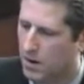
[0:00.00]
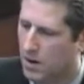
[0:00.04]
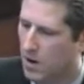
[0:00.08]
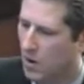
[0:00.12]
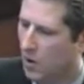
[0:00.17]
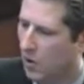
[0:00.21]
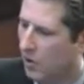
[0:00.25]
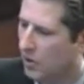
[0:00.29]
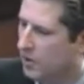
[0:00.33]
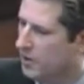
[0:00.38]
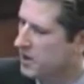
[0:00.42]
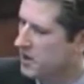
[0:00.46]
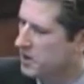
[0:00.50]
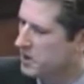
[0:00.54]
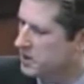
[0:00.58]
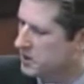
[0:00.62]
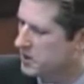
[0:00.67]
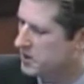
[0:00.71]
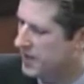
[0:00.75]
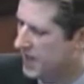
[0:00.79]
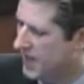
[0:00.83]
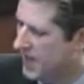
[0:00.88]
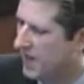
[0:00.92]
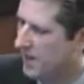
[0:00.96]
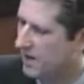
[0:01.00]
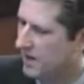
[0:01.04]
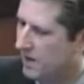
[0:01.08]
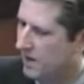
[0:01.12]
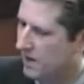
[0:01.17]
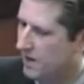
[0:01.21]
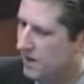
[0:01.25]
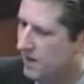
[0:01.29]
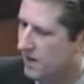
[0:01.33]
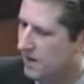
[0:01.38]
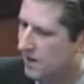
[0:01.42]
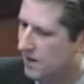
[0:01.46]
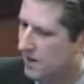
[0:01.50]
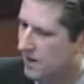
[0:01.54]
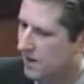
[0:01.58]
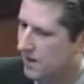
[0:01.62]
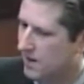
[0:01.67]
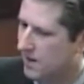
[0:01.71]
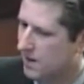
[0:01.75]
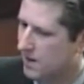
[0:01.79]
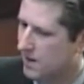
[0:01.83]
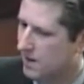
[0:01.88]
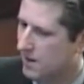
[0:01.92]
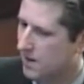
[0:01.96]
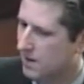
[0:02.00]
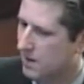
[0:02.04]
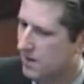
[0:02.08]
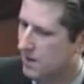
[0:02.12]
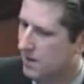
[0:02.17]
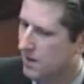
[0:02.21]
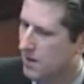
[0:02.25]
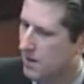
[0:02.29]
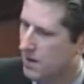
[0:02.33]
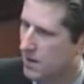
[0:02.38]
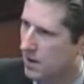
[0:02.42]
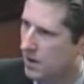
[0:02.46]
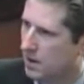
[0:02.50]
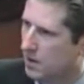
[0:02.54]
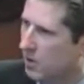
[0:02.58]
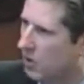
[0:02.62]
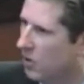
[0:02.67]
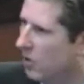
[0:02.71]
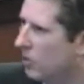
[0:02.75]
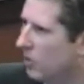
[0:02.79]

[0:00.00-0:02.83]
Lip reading: or that he's dead. Your